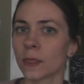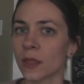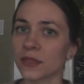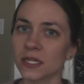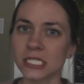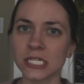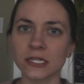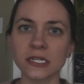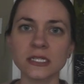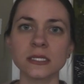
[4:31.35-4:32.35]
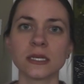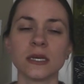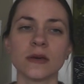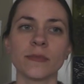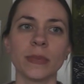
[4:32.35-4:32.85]
Nothing serious,
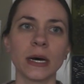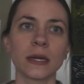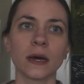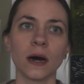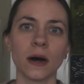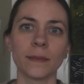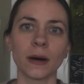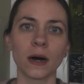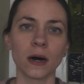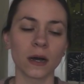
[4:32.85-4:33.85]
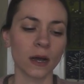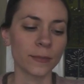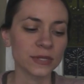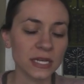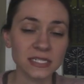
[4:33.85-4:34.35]
but a
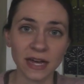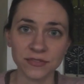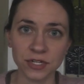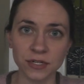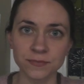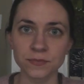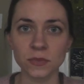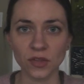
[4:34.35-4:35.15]
couple days after